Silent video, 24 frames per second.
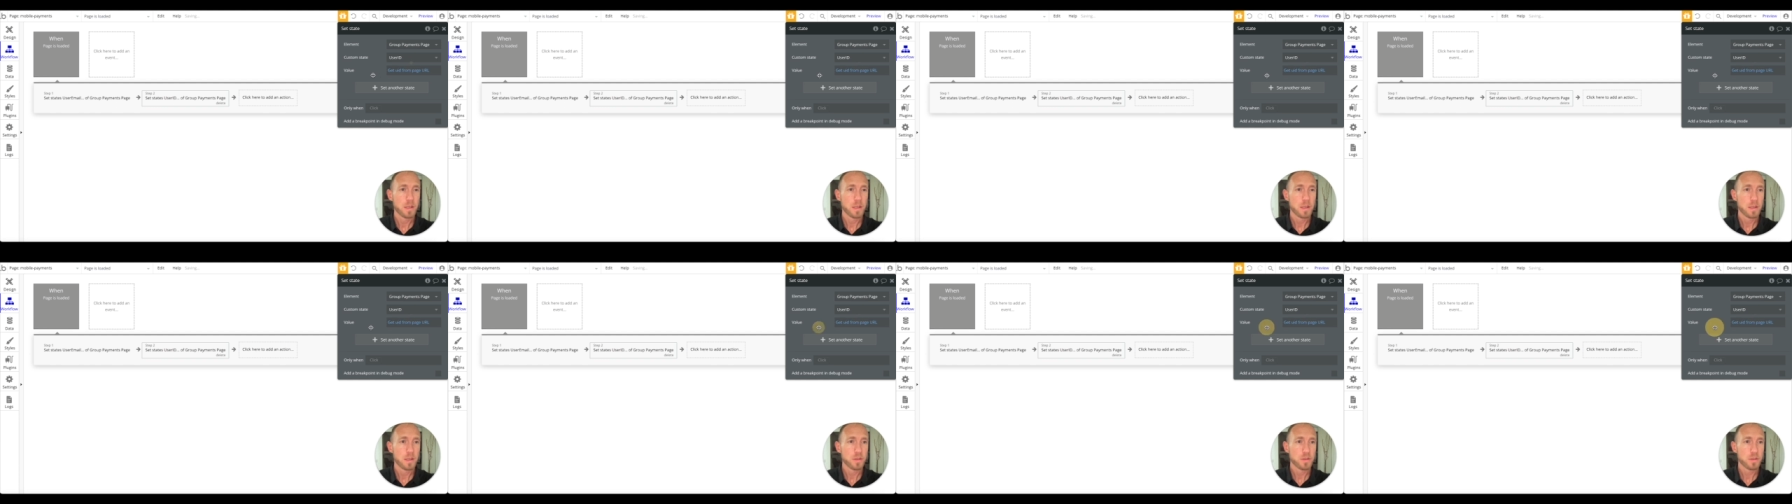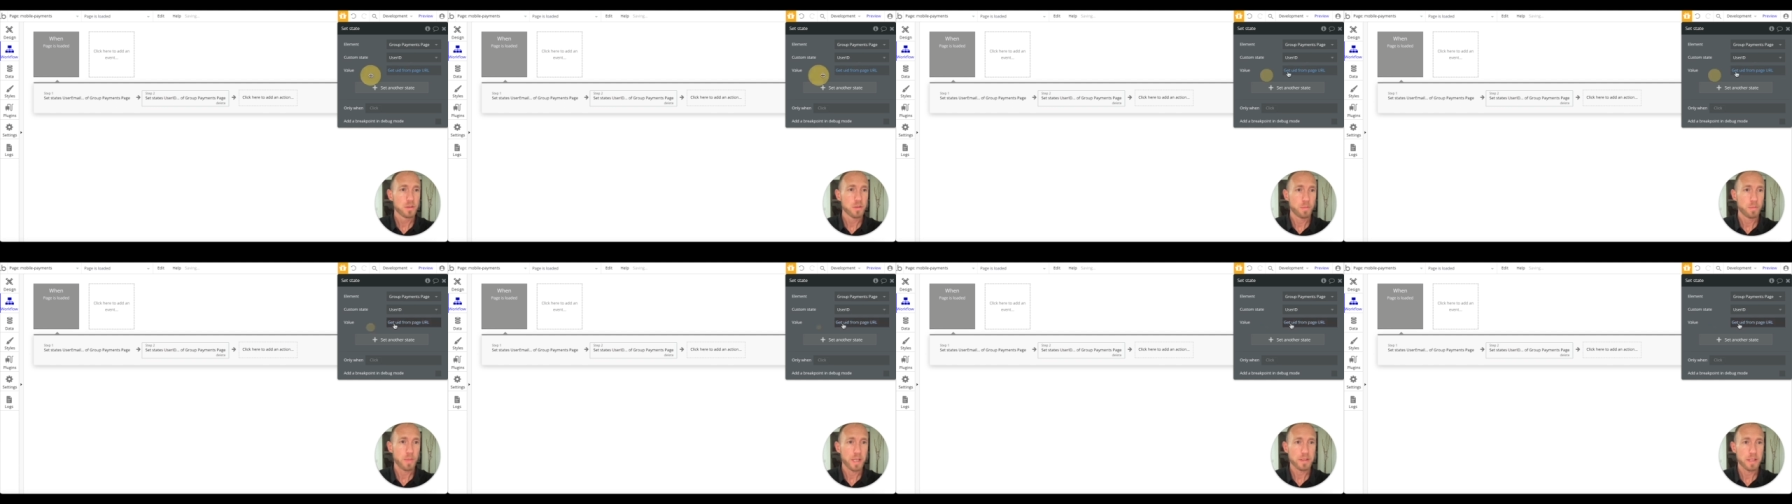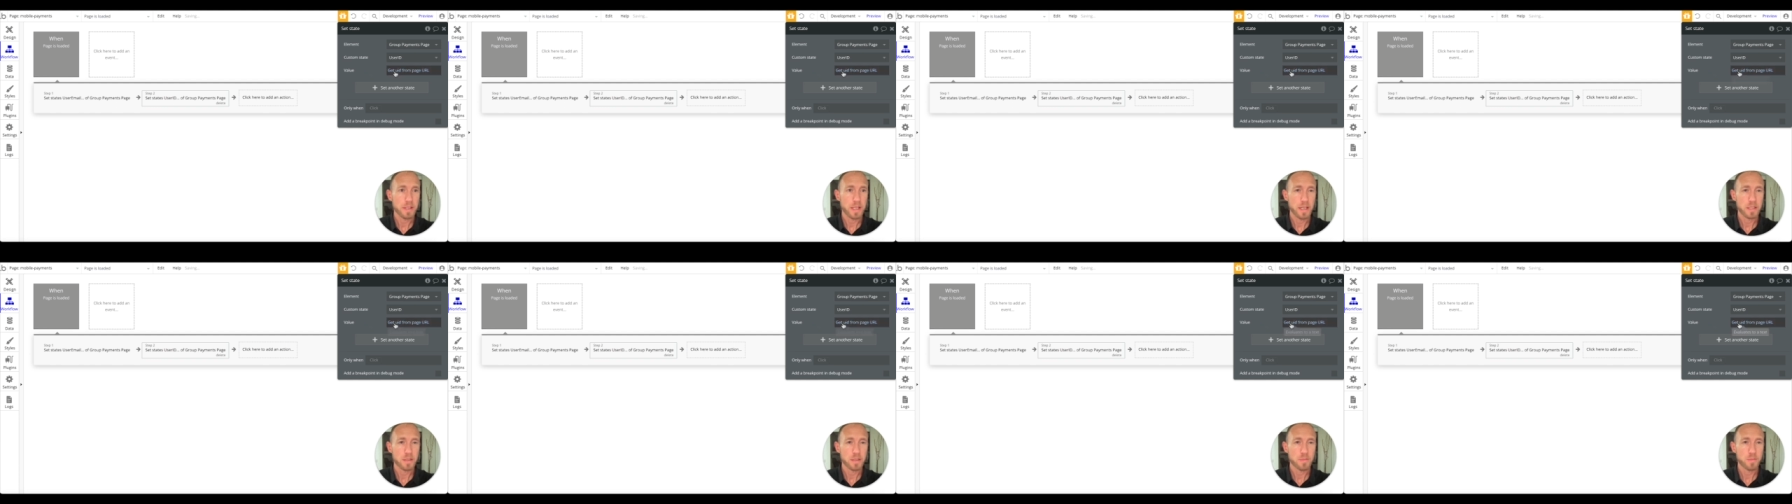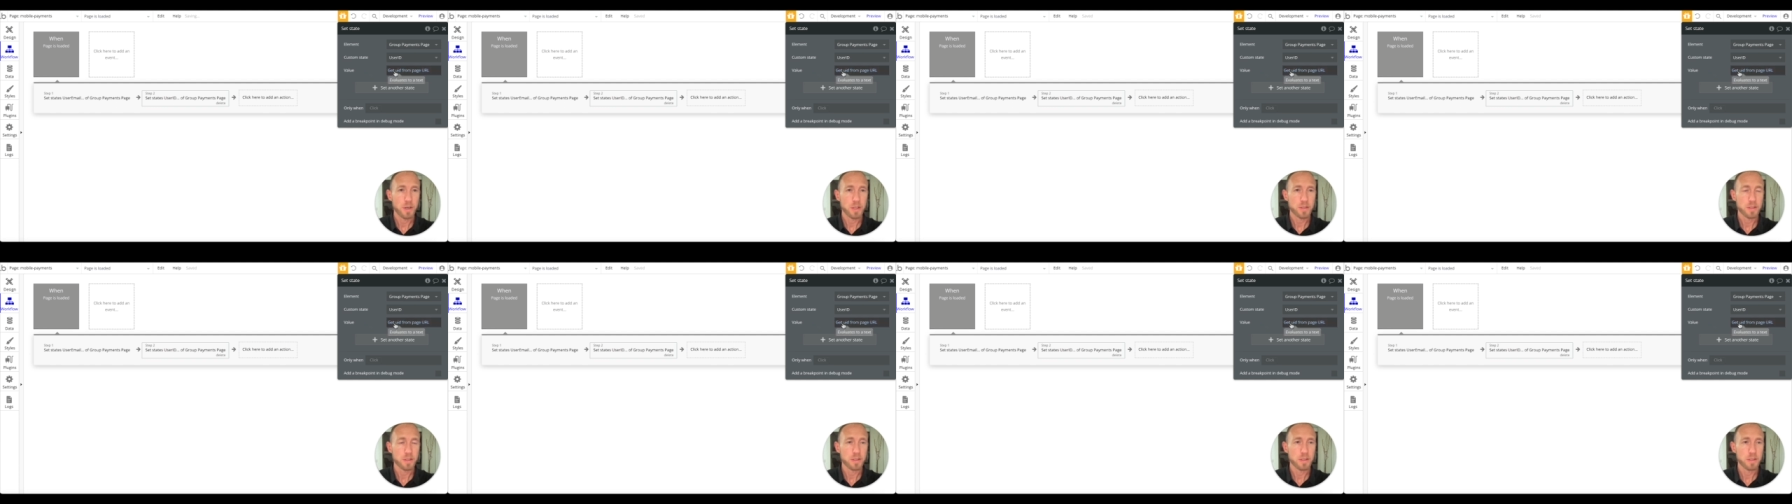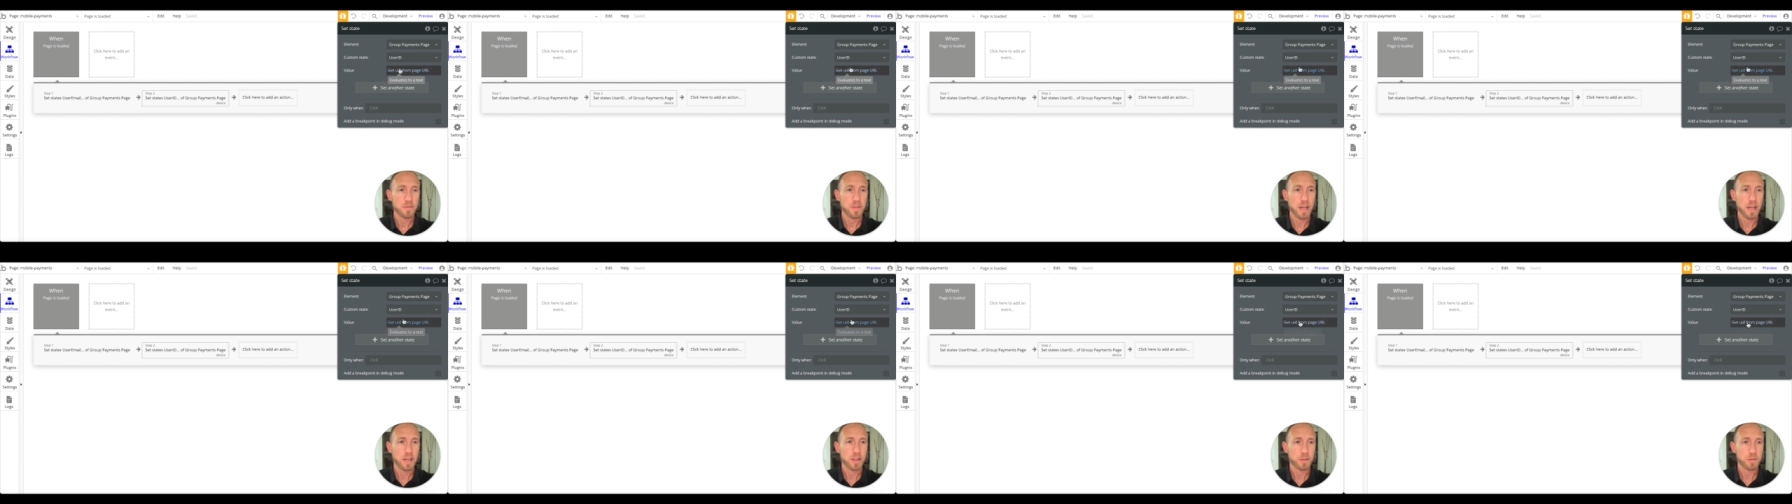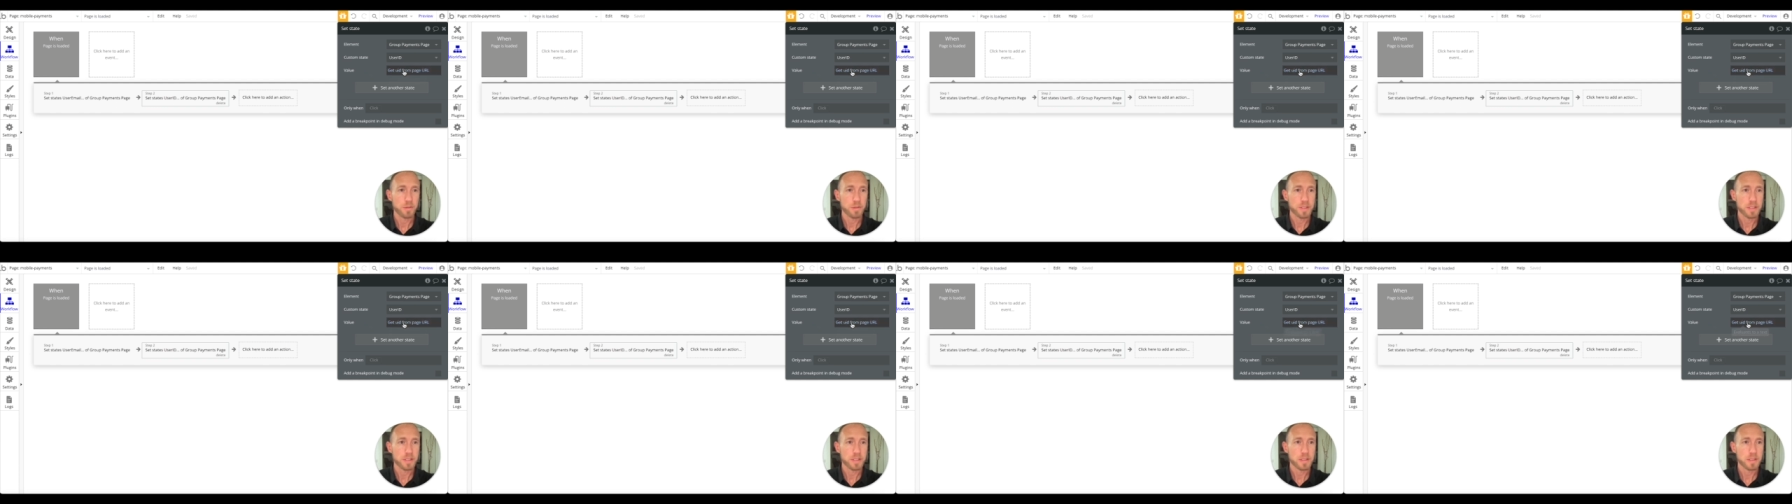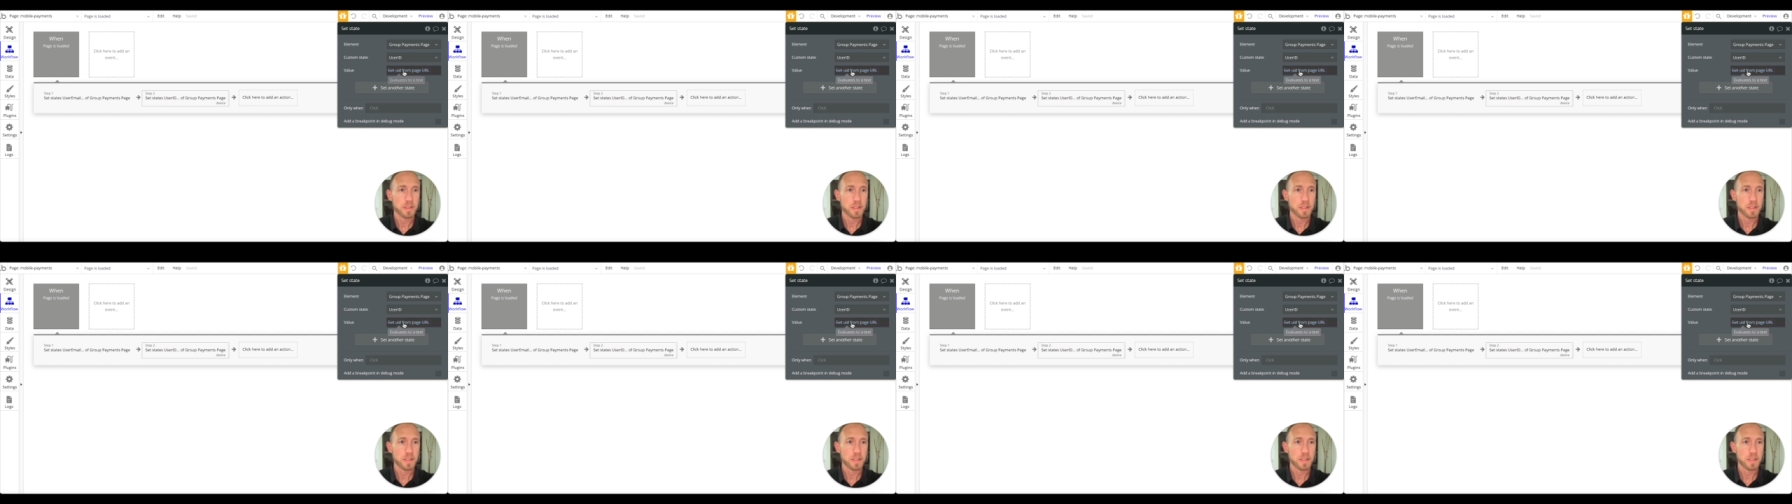So paste that expression, the value is